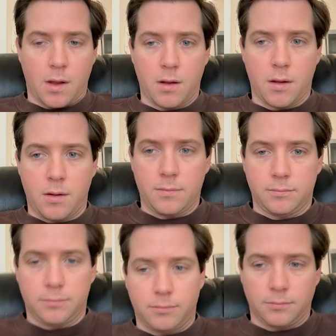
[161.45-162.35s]
Huh?
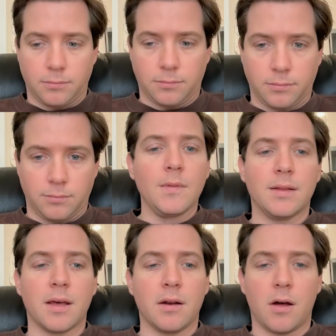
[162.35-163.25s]

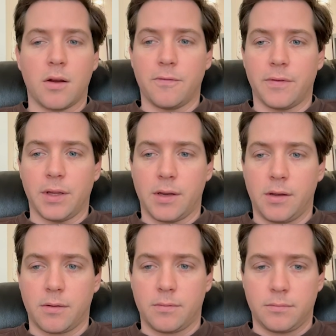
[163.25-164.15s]
And that'll autofill in
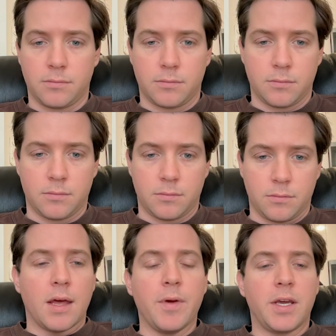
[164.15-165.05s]
here.
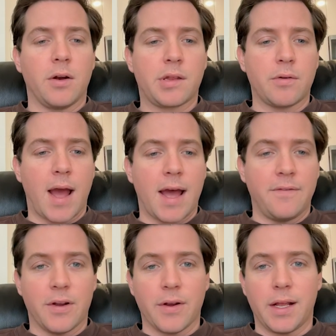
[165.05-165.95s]
Then we can also
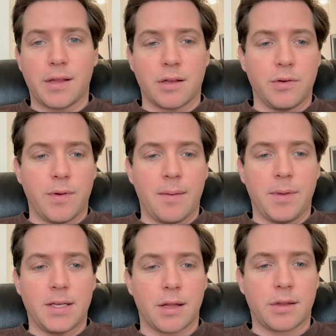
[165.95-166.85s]
add variants and do
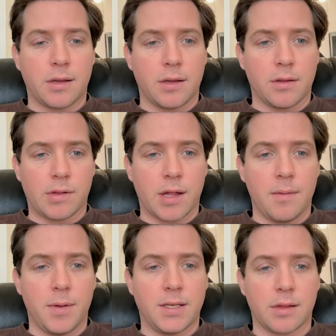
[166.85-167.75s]
A-B testing. There's
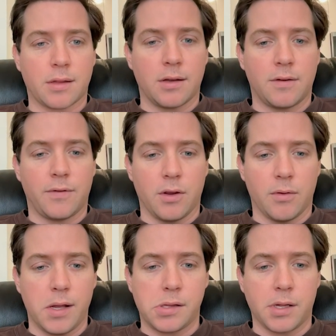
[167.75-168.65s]
A-B testing
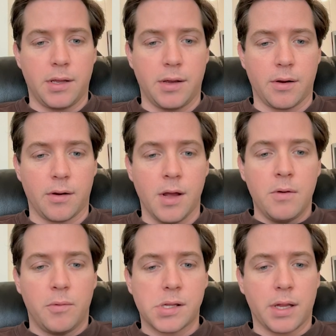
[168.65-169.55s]
configuration here,
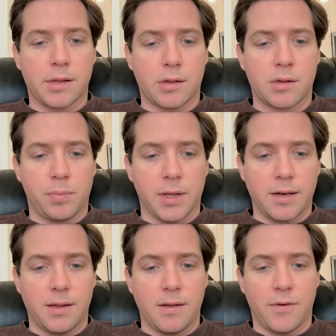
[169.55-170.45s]
which lets us
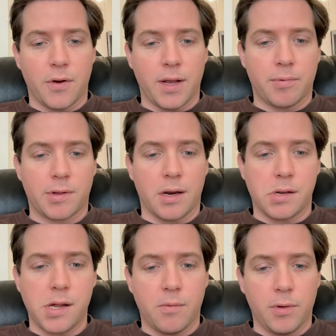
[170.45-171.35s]
split the variant
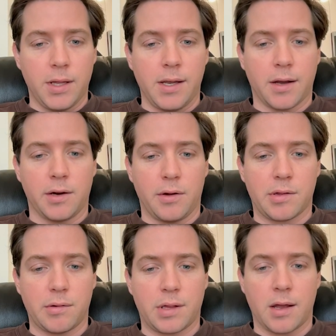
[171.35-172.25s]
percentage equally. I could
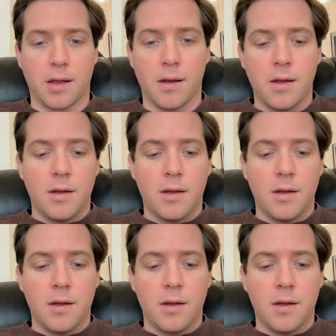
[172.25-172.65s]
also say,